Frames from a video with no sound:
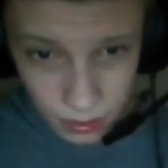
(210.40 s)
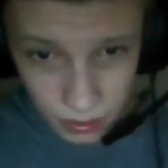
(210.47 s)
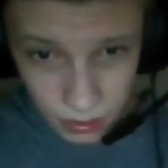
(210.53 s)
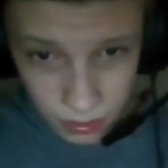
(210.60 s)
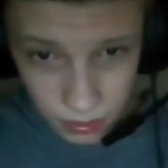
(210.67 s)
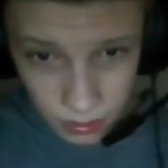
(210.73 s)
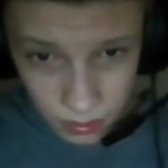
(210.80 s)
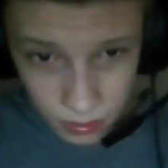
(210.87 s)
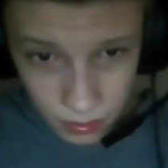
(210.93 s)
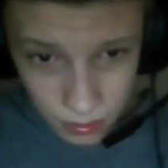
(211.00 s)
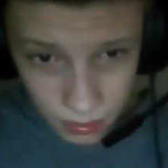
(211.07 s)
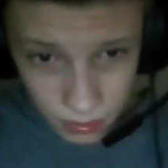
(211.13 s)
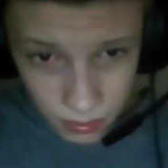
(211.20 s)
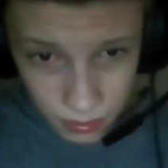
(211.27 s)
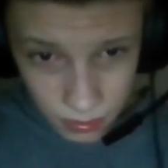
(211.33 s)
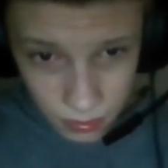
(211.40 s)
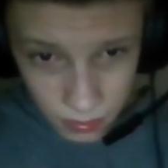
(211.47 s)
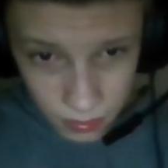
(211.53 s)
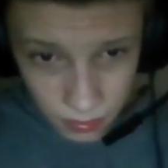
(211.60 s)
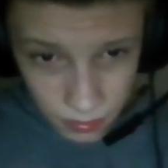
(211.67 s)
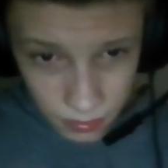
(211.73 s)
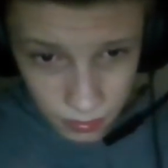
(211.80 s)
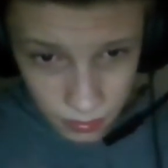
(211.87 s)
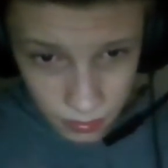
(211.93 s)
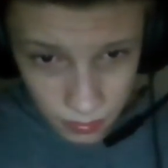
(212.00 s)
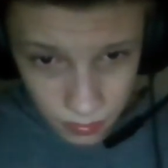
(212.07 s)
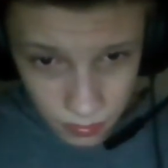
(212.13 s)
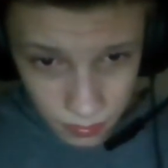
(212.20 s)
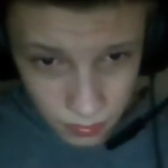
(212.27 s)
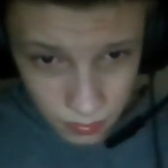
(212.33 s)

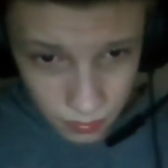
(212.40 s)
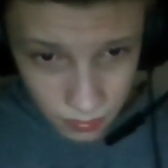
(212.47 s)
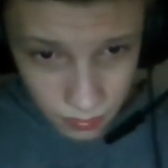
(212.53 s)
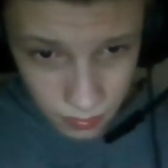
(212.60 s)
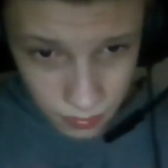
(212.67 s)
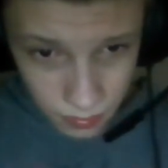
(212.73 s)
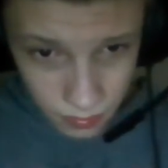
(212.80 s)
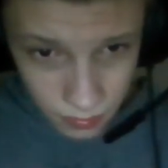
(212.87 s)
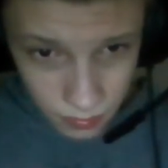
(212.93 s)
Nothing is said.